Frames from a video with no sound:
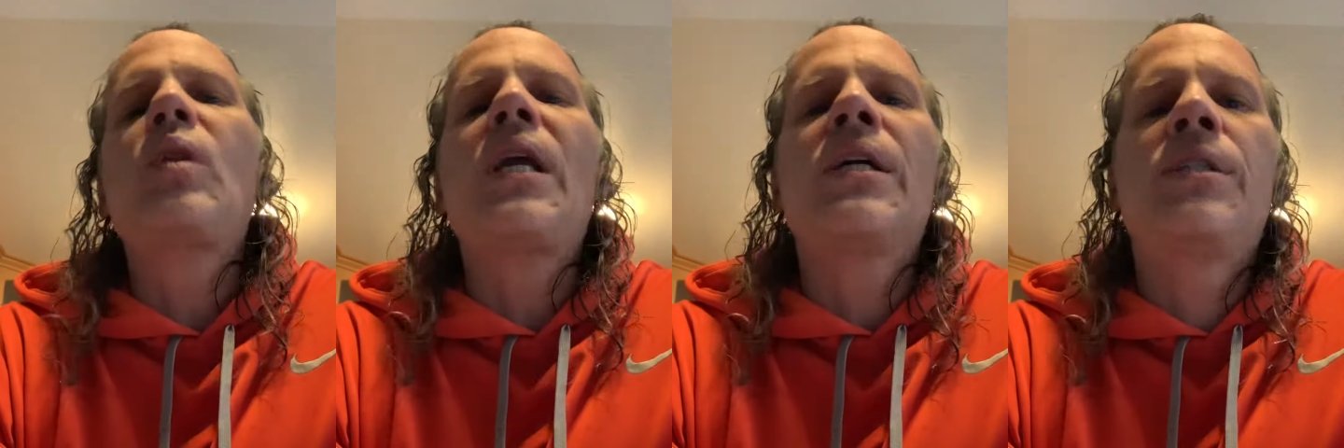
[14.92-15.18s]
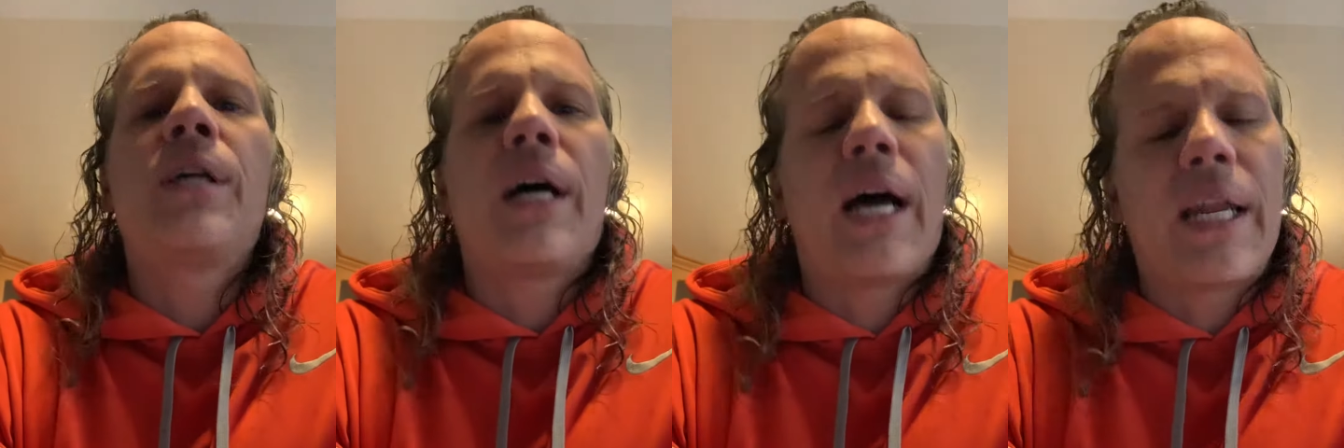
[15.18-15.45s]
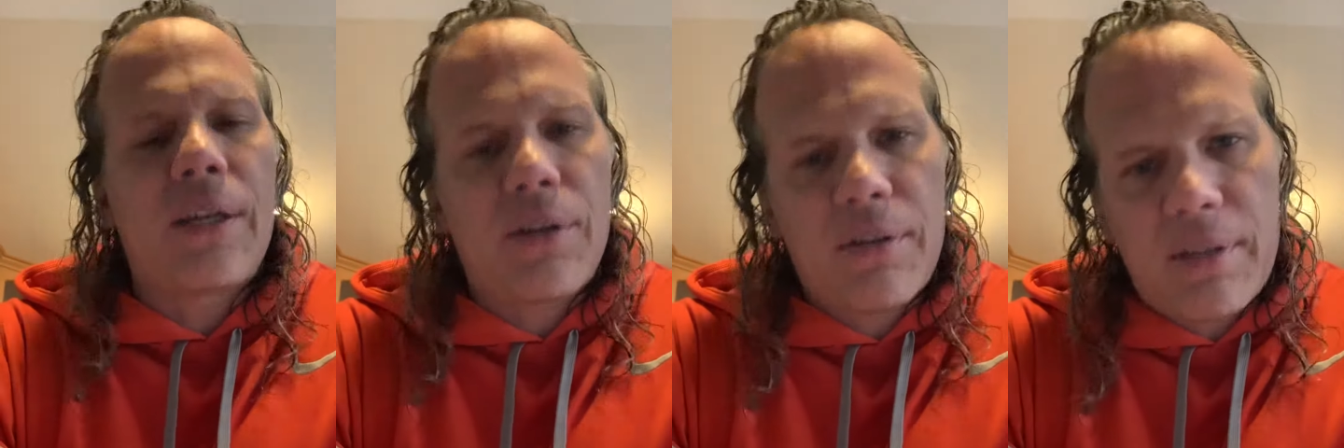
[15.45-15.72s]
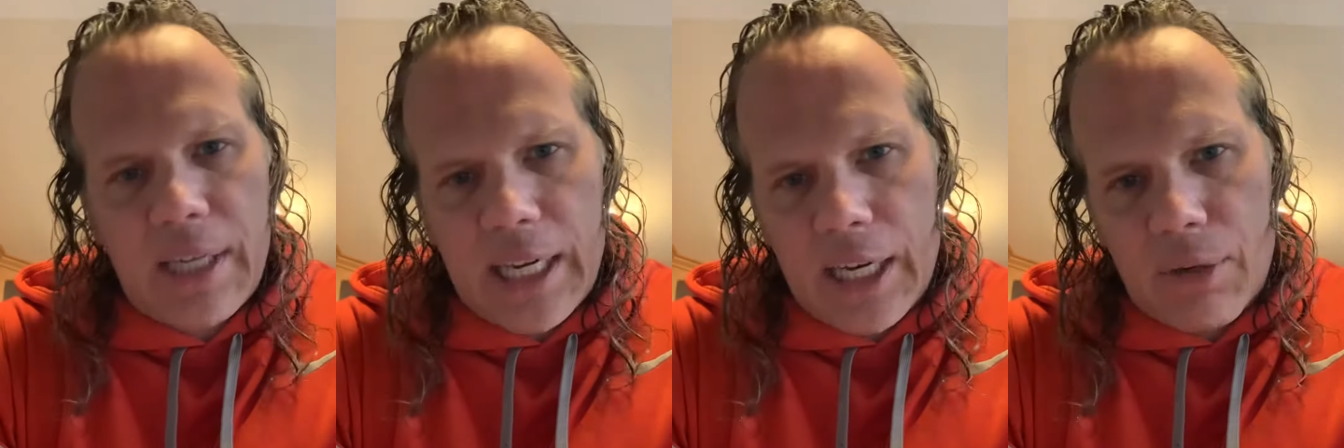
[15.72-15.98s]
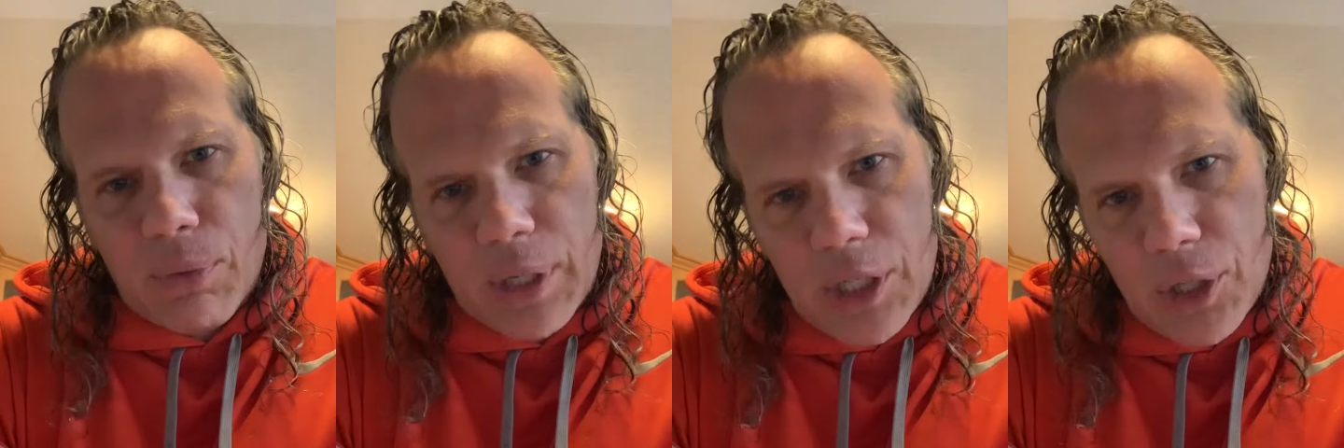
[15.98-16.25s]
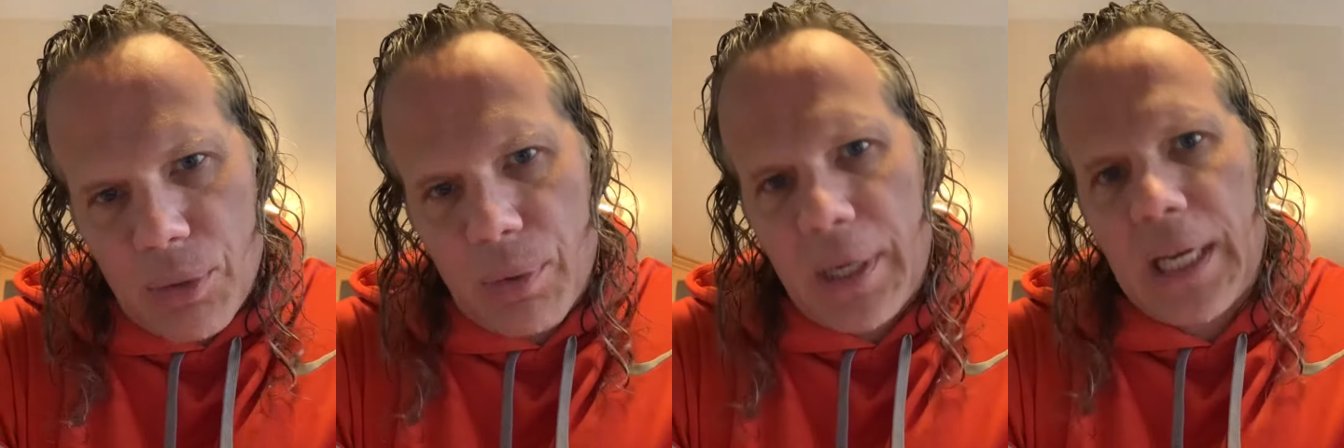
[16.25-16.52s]
to understand what
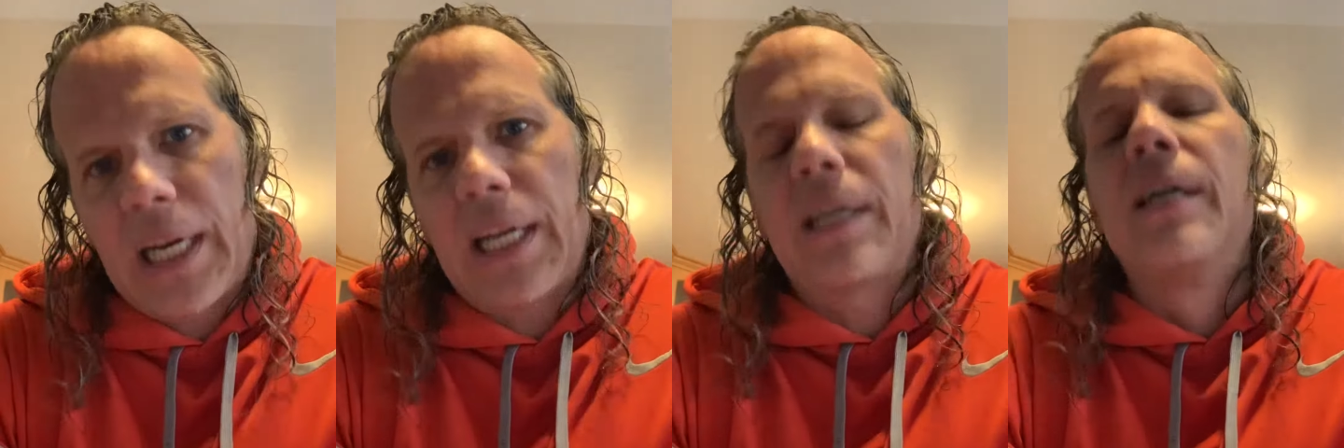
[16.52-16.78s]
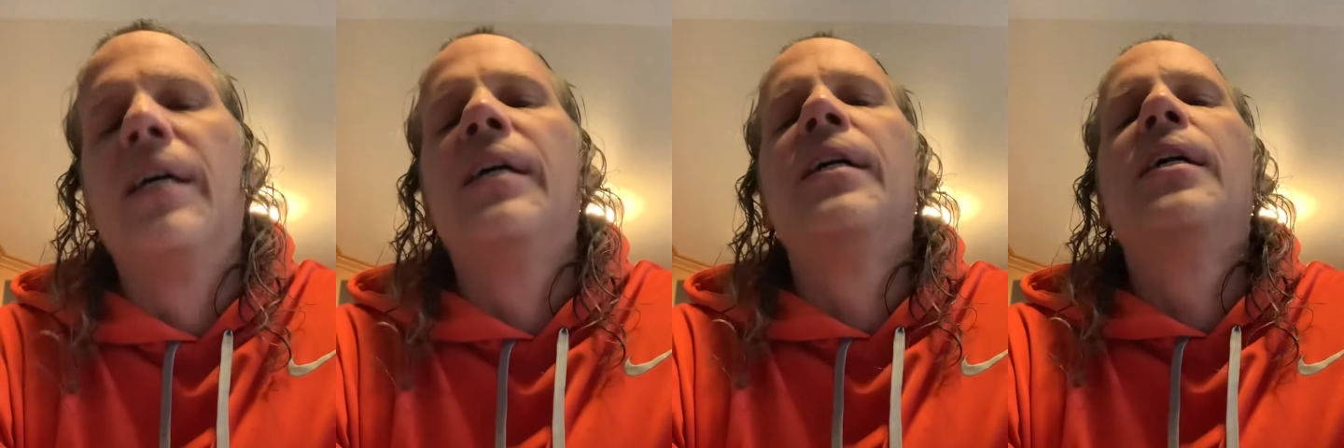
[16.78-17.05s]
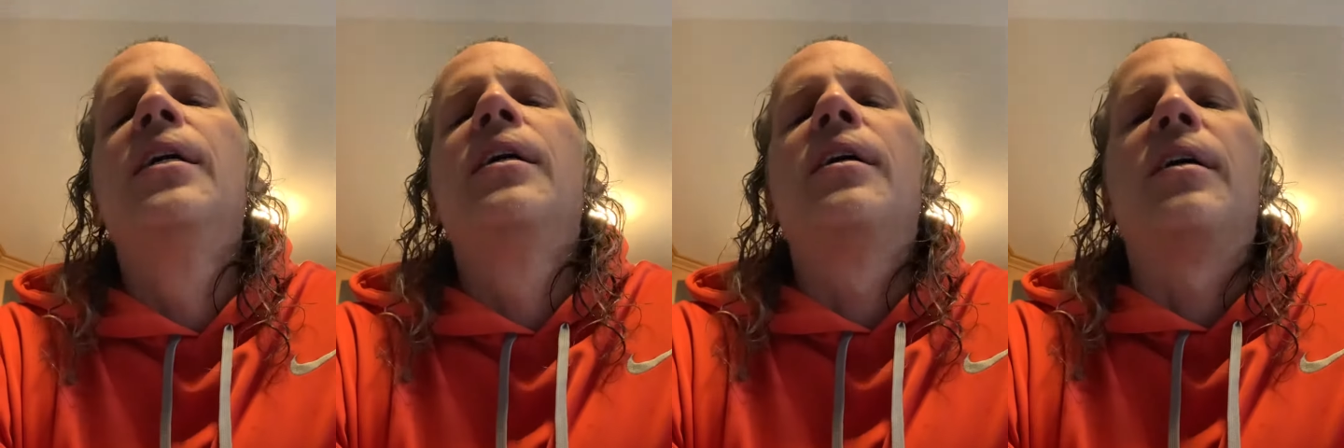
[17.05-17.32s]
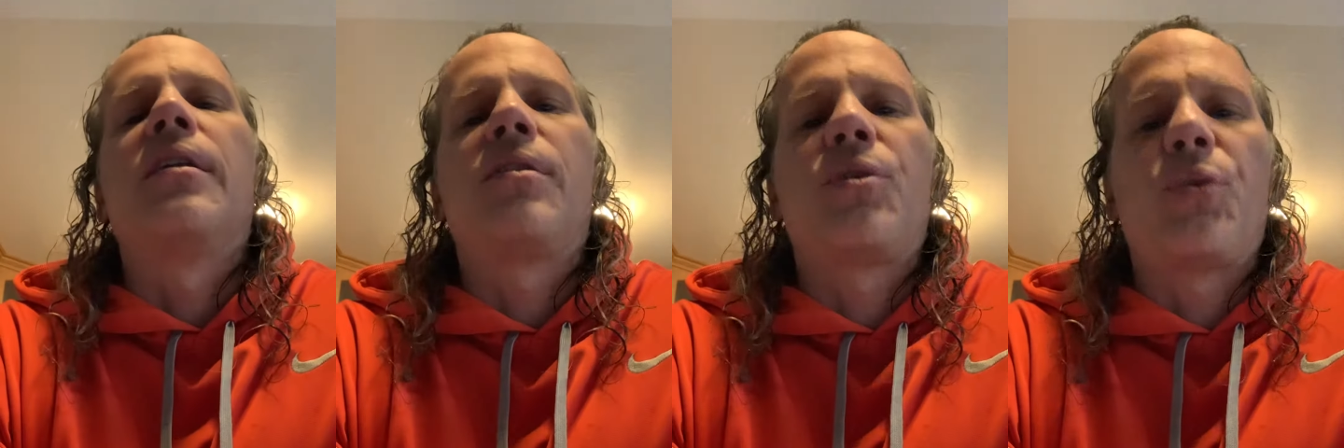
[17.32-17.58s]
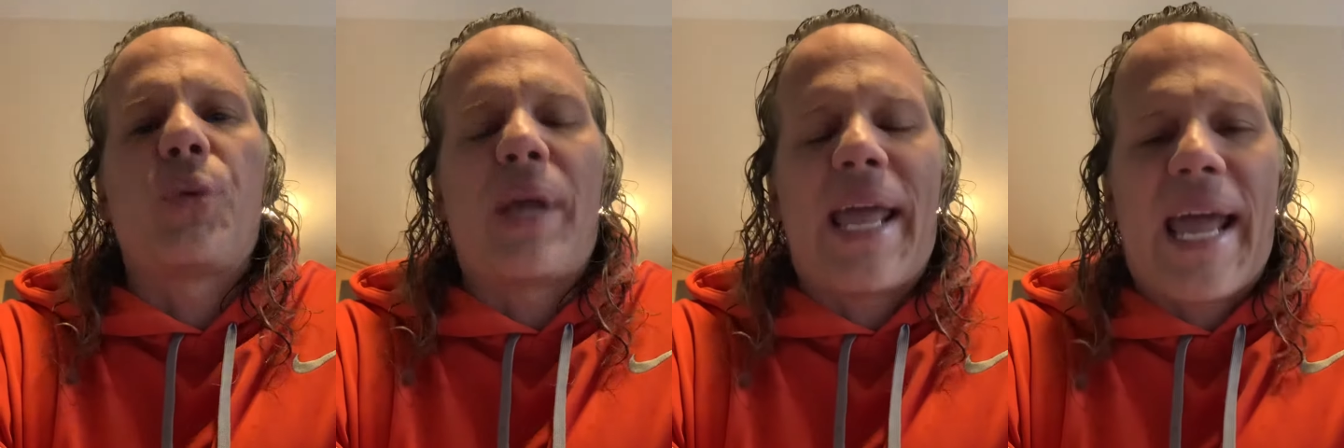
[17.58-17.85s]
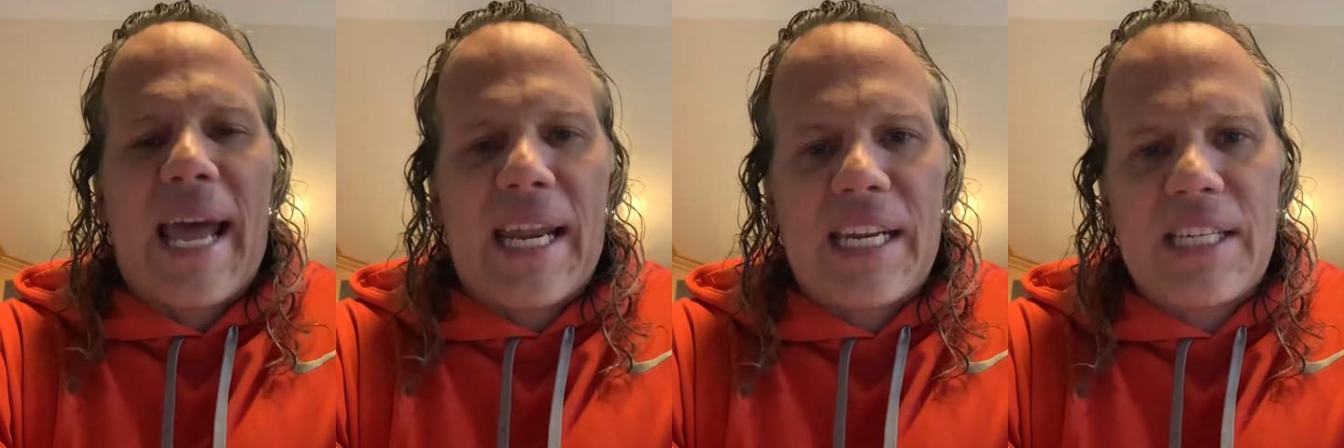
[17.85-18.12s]
you're reading is to
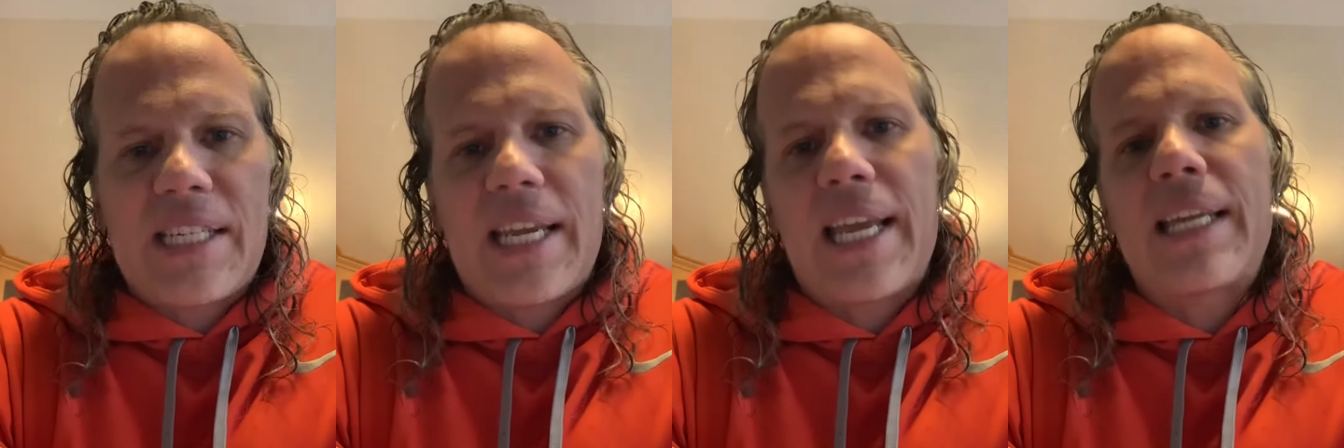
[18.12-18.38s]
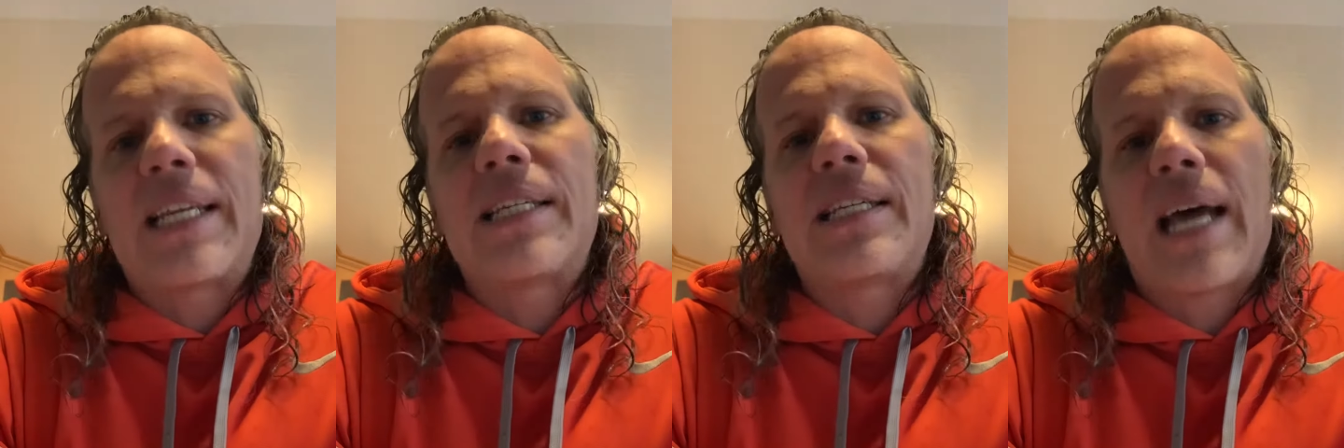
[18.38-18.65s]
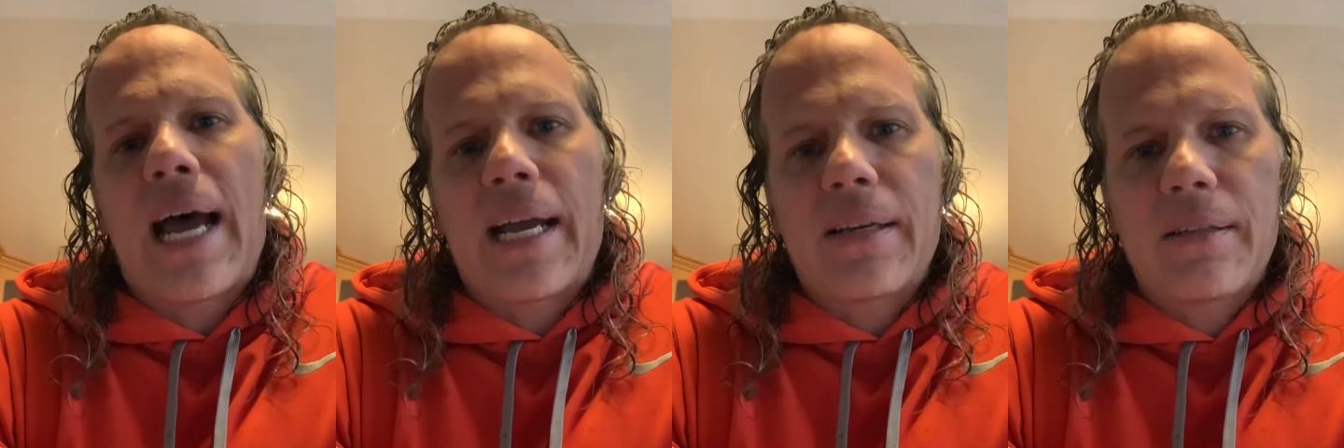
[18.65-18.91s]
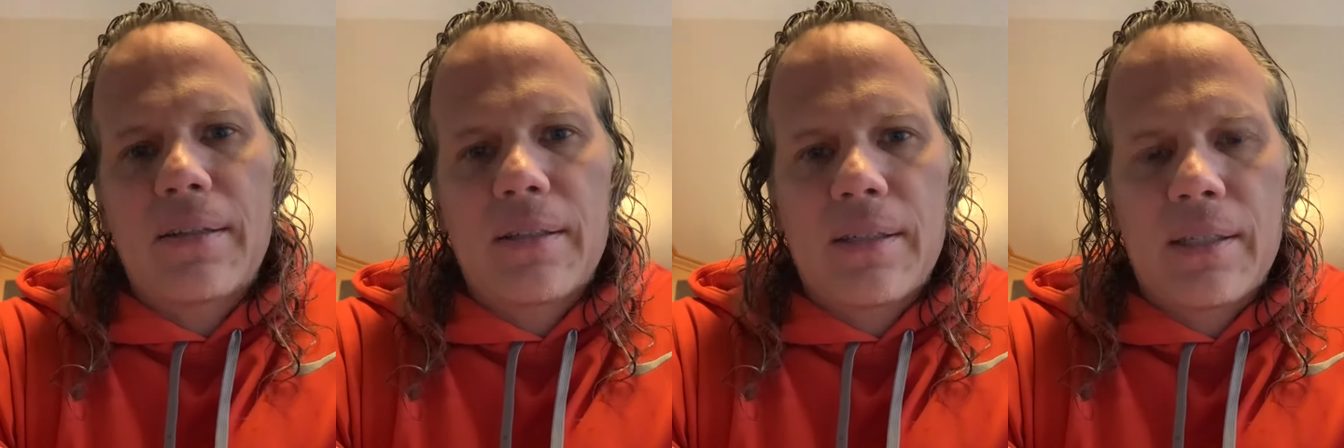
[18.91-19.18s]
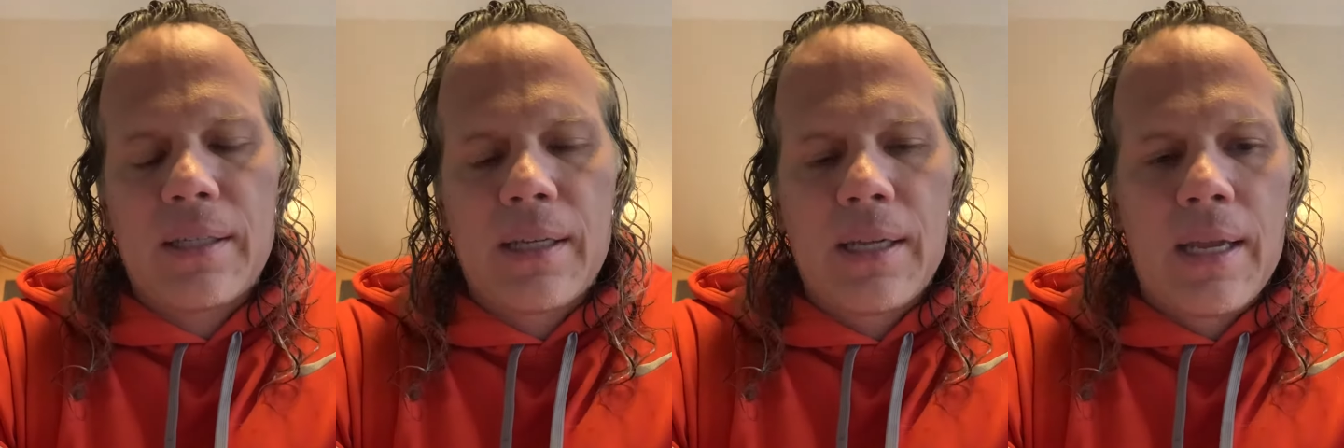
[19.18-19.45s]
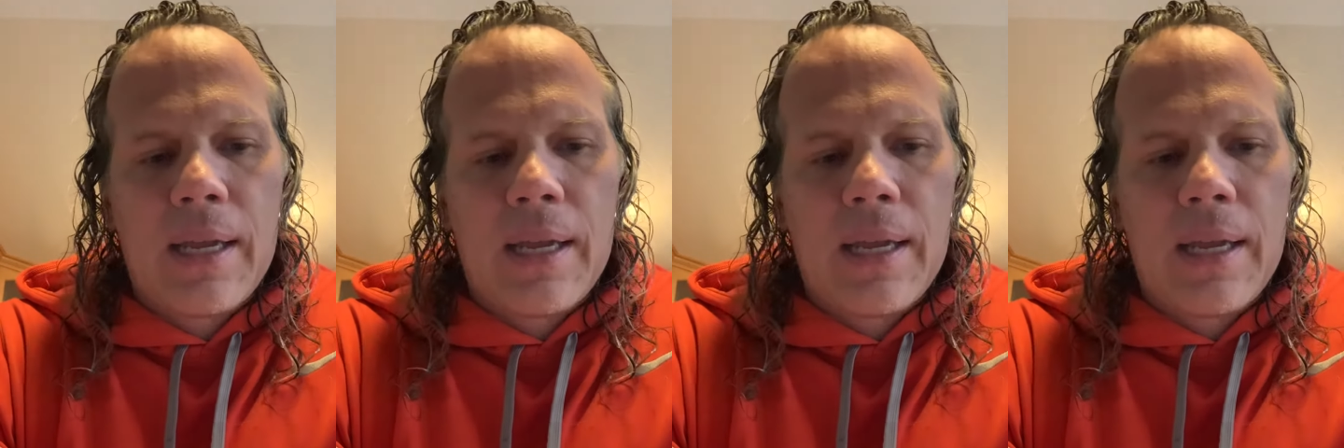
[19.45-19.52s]
annotate a text.